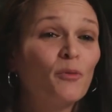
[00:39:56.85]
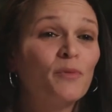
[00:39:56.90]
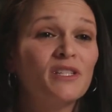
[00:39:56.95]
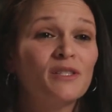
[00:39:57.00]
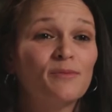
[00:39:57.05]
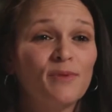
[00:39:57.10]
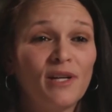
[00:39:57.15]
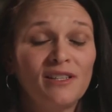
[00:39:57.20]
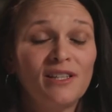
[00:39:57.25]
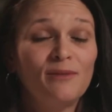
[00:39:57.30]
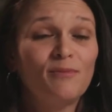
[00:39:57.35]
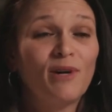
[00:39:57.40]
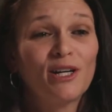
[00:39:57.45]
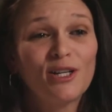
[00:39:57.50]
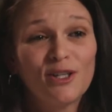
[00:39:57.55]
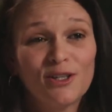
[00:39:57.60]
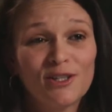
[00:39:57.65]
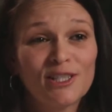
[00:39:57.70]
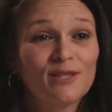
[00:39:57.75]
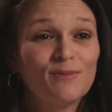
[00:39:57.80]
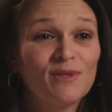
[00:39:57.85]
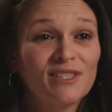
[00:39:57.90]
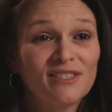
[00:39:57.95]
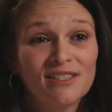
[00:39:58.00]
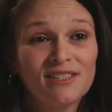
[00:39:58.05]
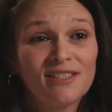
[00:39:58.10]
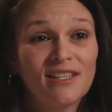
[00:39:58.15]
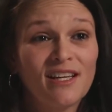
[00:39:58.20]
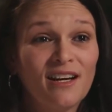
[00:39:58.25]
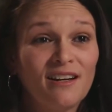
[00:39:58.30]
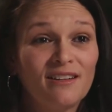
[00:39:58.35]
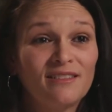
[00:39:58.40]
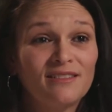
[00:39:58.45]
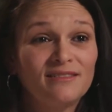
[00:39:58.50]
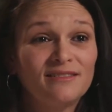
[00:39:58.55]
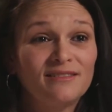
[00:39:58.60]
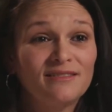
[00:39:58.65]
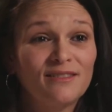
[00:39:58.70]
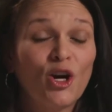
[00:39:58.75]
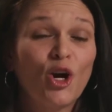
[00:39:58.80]
will be spending my Christmases there,
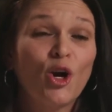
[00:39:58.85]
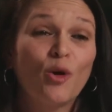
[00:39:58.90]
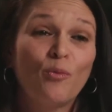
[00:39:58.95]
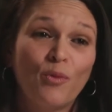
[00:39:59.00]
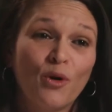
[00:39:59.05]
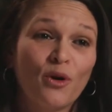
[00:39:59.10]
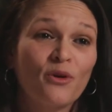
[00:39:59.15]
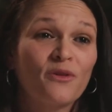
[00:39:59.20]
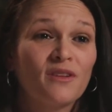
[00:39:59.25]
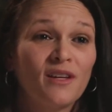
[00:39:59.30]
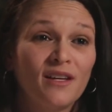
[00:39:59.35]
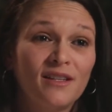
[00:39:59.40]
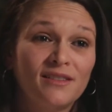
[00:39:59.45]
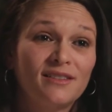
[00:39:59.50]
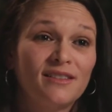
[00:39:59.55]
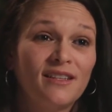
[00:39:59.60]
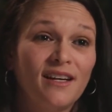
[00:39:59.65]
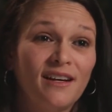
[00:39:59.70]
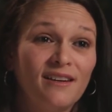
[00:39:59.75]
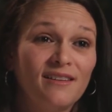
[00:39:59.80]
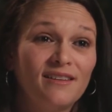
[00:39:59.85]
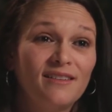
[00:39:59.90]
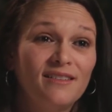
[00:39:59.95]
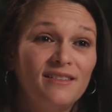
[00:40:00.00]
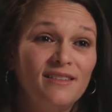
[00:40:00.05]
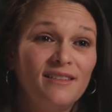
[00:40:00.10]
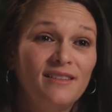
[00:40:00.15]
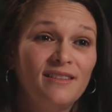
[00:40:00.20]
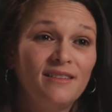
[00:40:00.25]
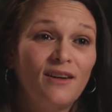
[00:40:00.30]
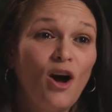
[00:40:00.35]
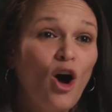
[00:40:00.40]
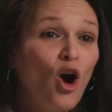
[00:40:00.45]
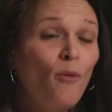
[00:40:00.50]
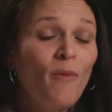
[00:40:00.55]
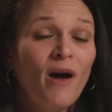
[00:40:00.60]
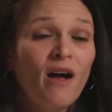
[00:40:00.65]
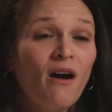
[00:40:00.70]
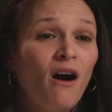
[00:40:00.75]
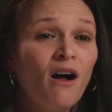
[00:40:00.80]
her birthdays there,
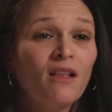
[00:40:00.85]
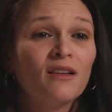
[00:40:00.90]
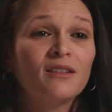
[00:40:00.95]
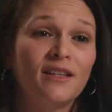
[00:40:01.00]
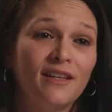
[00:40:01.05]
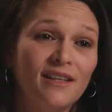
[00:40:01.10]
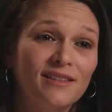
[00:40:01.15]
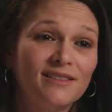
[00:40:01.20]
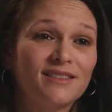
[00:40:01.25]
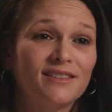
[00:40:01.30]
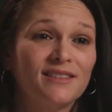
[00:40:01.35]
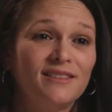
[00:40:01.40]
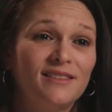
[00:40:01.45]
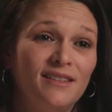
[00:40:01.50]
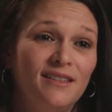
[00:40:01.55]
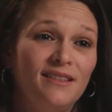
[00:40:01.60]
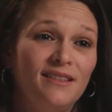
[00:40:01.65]
all my holidays.